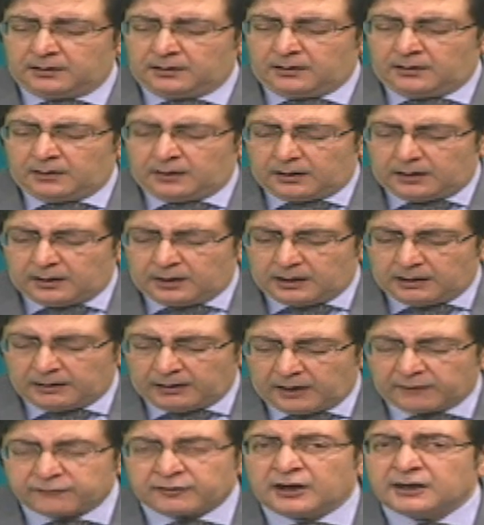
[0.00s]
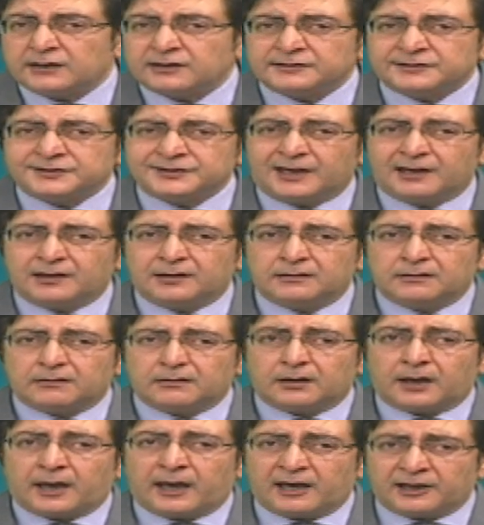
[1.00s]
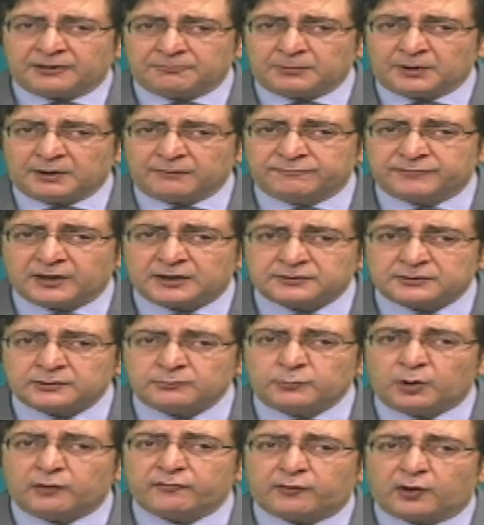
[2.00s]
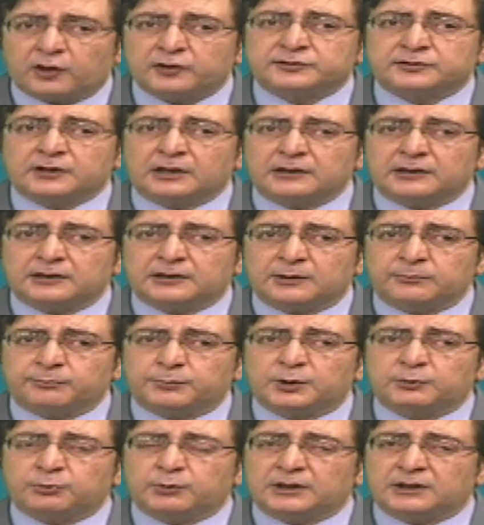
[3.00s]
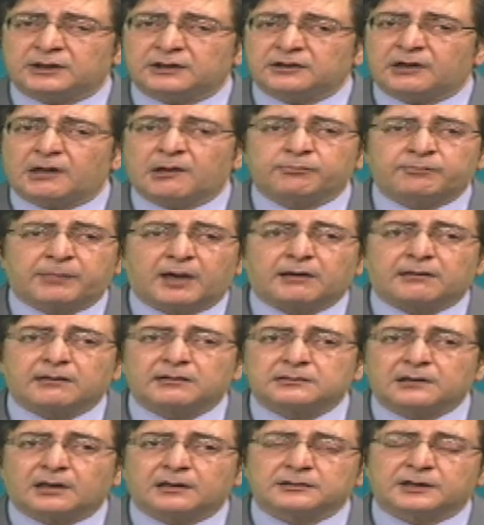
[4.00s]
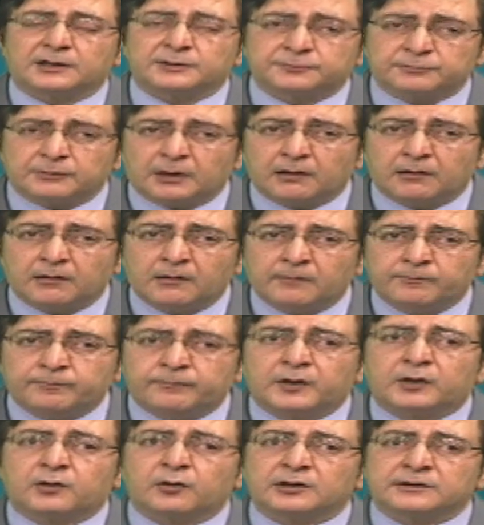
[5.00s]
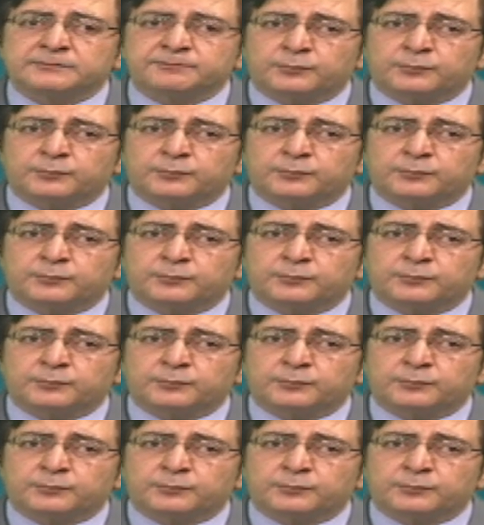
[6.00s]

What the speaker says: Afghanistan has been a victim of hostility between India and Pakistan as well, because both